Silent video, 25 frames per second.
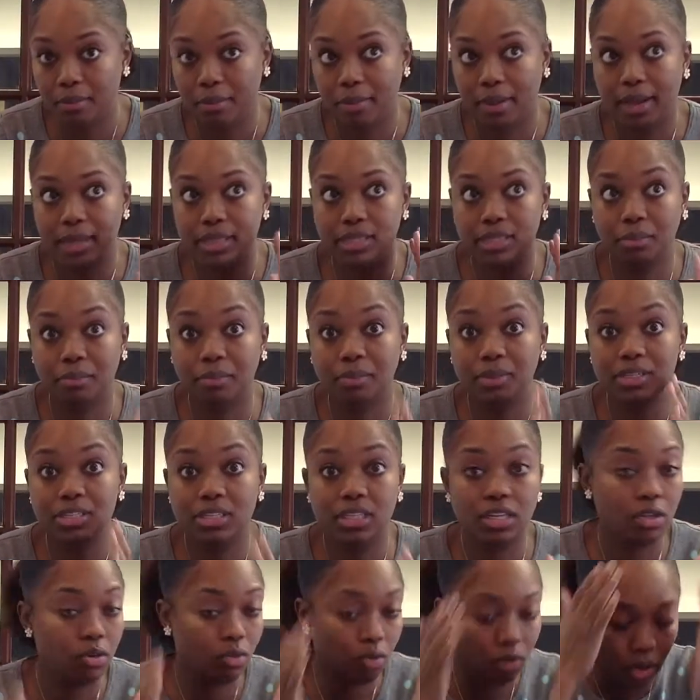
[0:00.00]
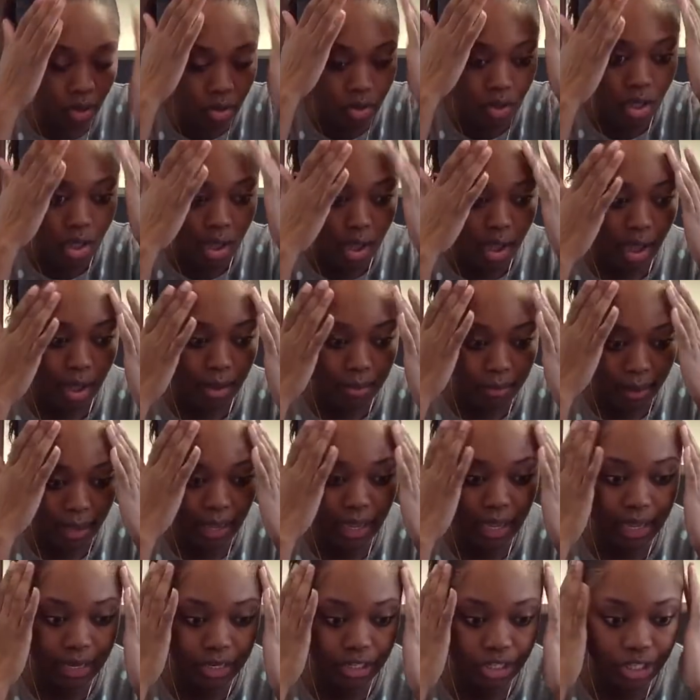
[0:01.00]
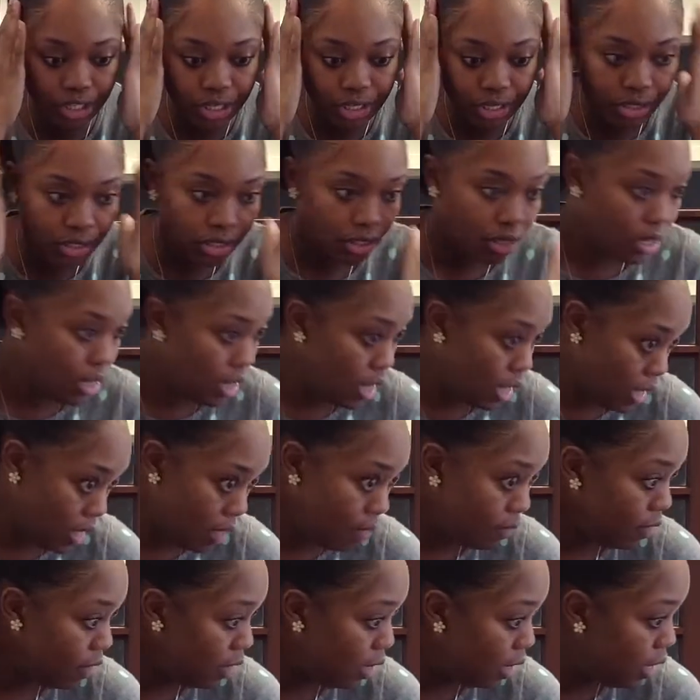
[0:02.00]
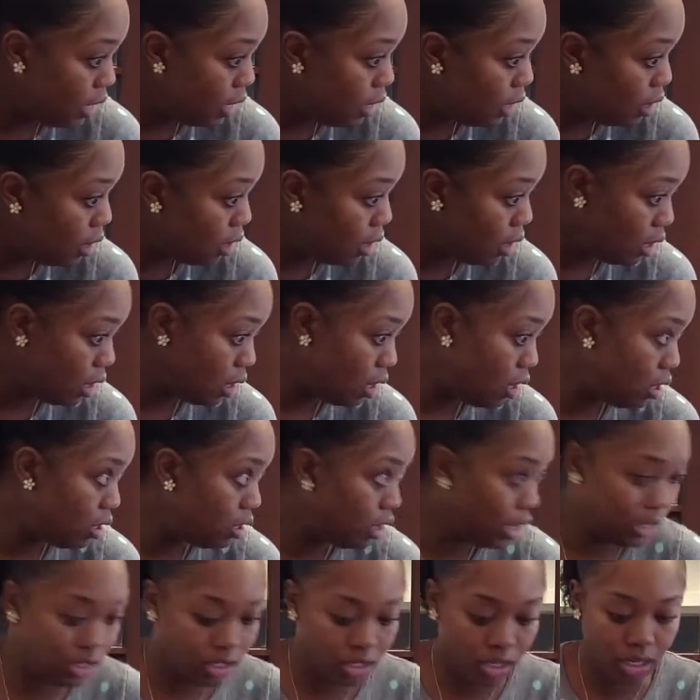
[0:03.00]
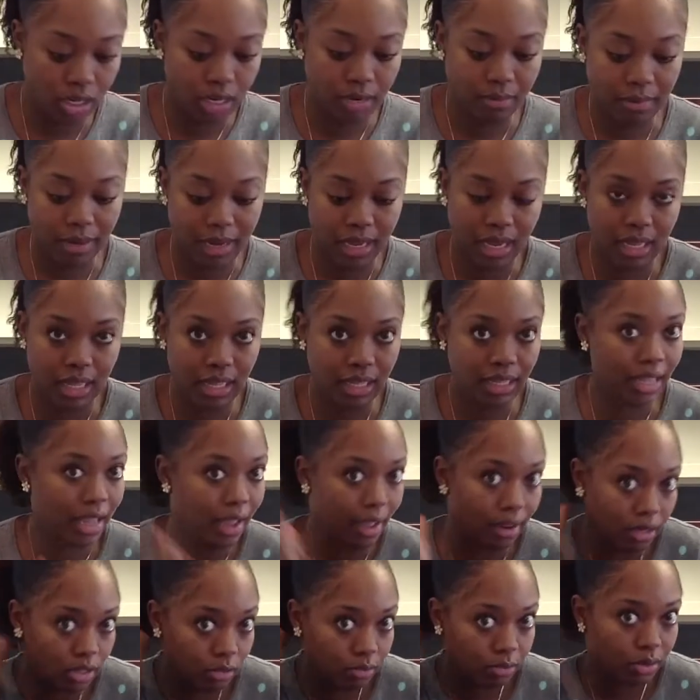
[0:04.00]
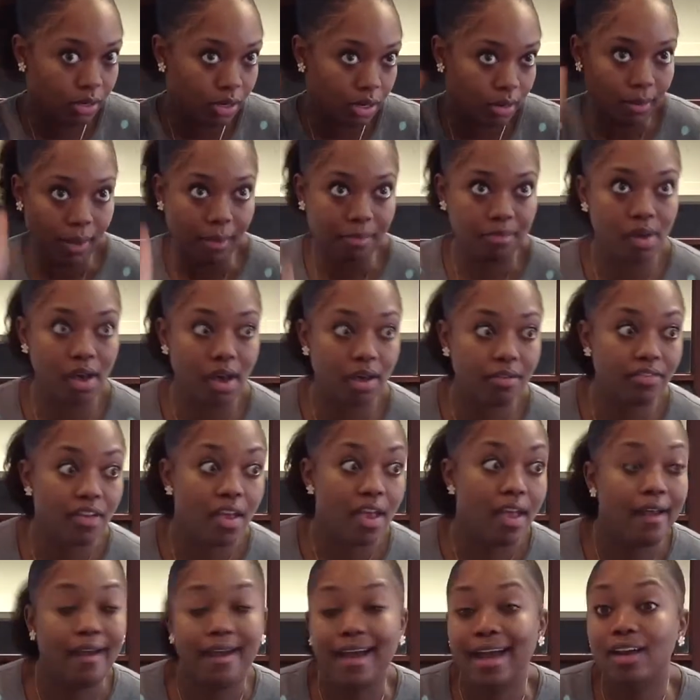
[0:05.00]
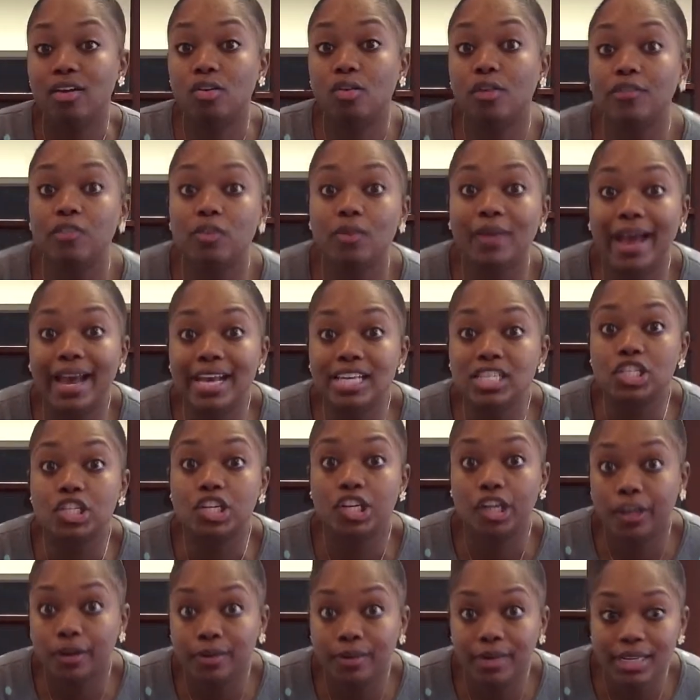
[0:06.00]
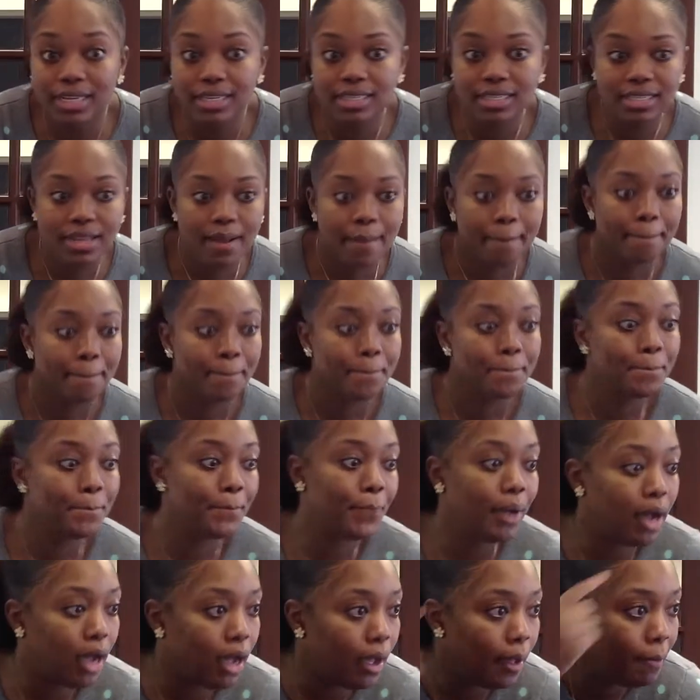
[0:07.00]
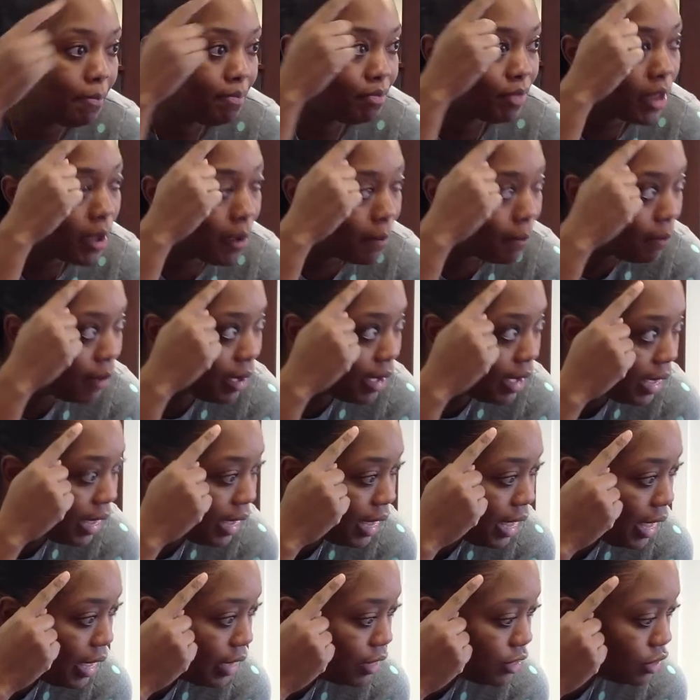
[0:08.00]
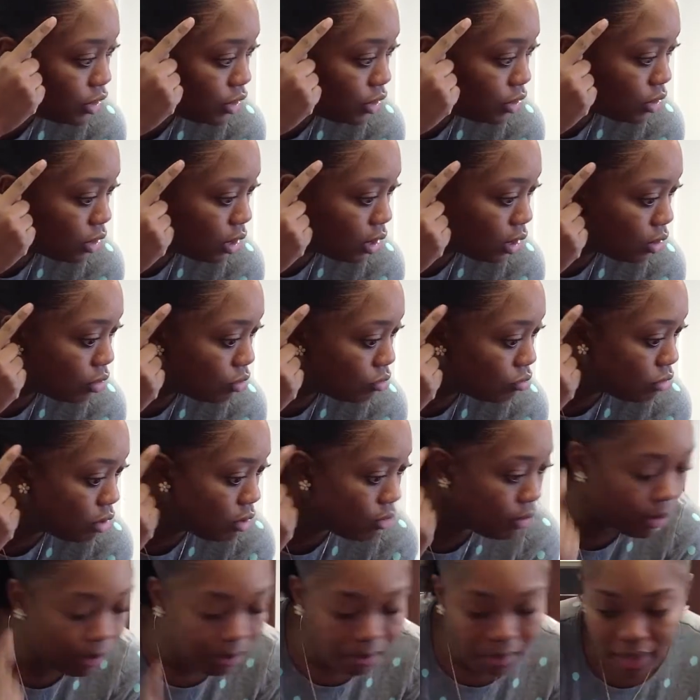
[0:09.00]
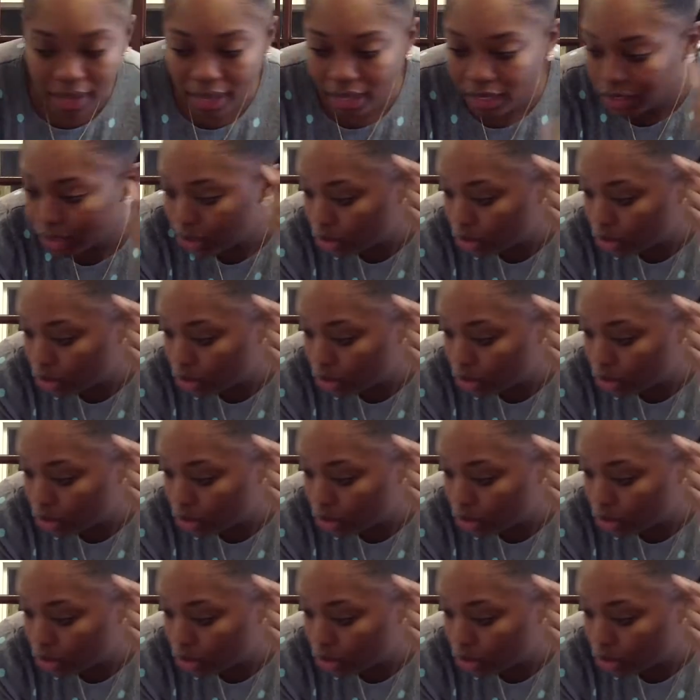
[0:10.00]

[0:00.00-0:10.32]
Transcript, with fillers: my Simplicity oil on my edges, and then oh, I took it in my hand like that and just put it in my puff. I don't know if you guys noticed, but my edges are growing back